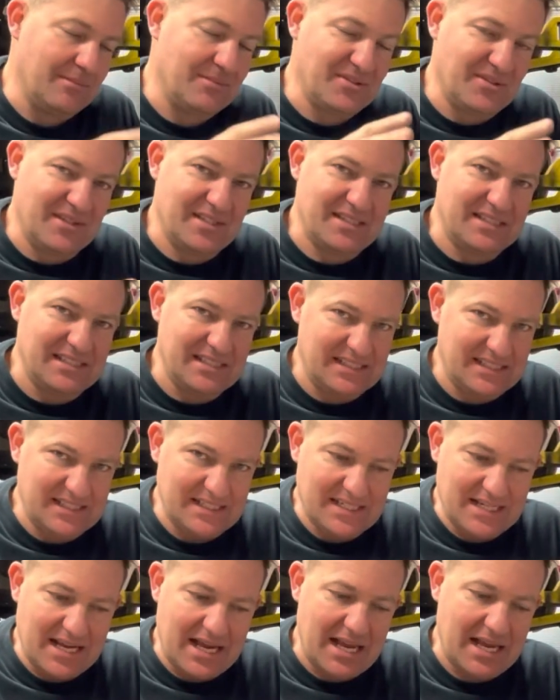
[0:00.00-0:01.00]
So this is
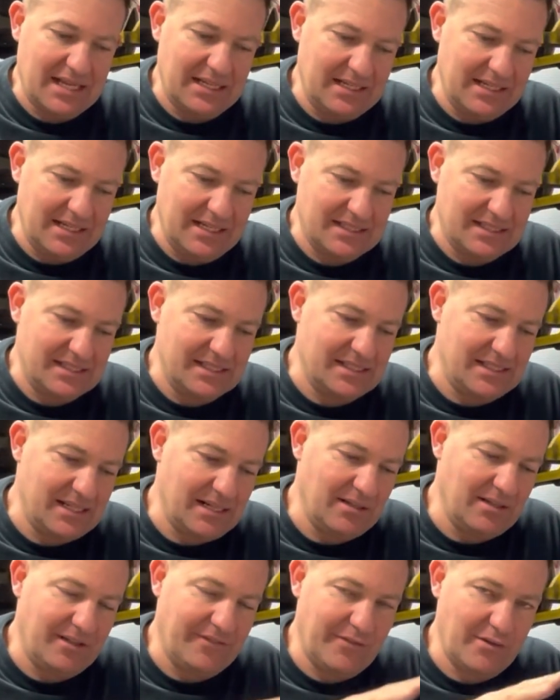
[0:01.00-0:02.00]
not
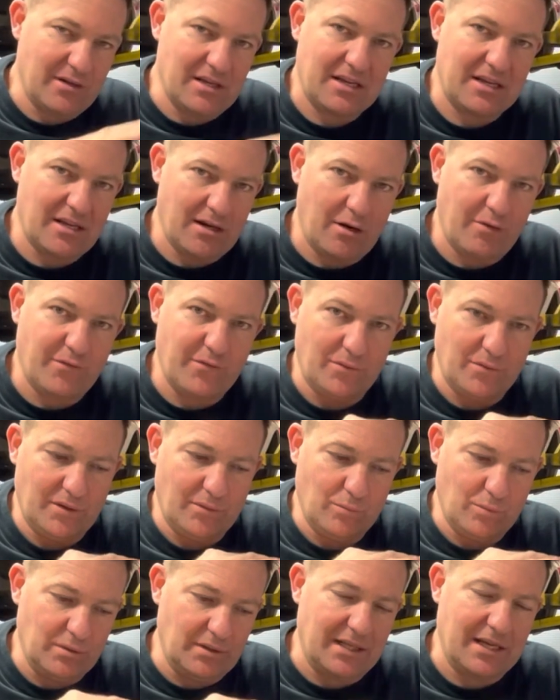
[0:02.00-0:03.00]
necessarily, if you're not careful, it
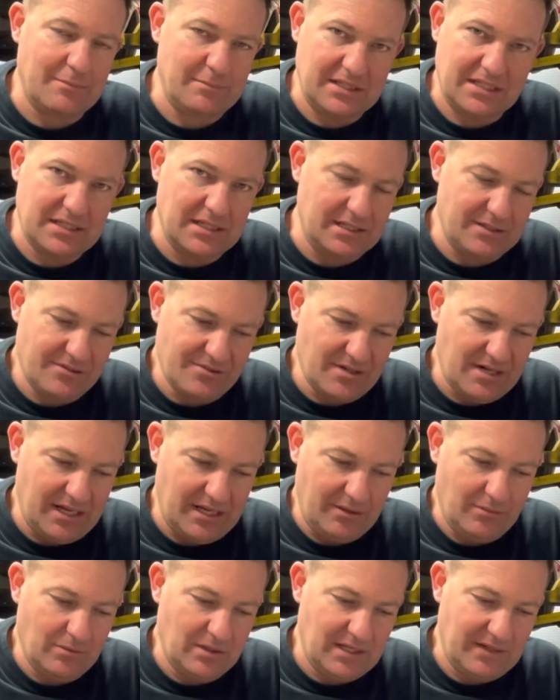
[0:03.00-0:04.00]
will not be cut and dry.
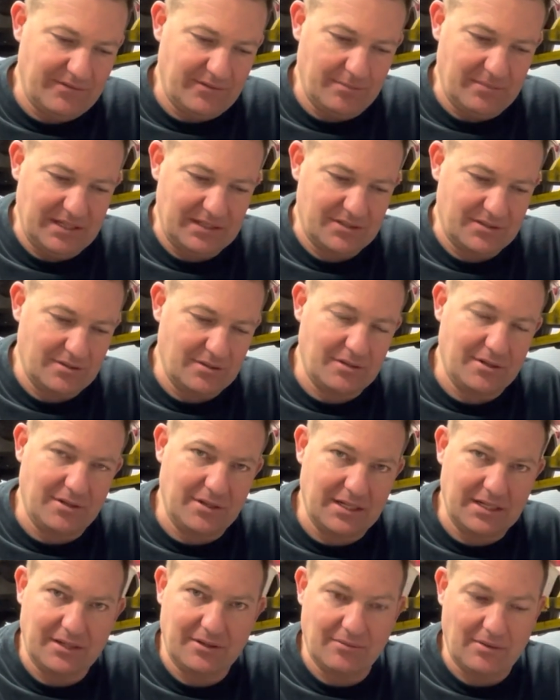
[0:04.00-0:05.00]
You will have to make sure you're
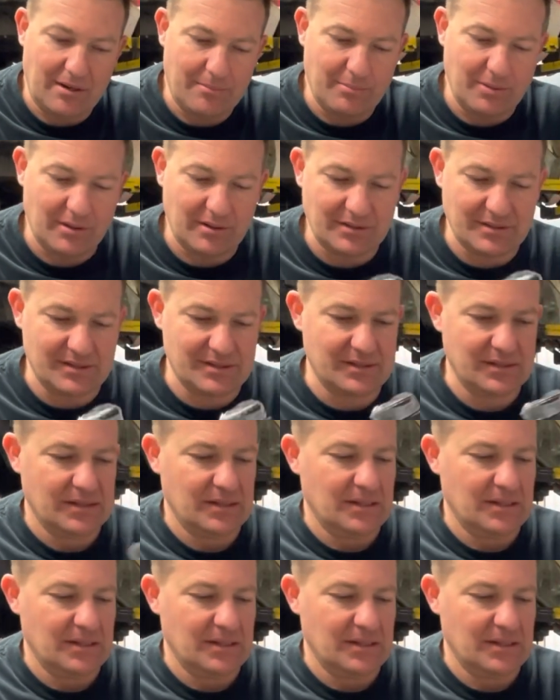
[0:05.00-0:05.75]
getting the right parts.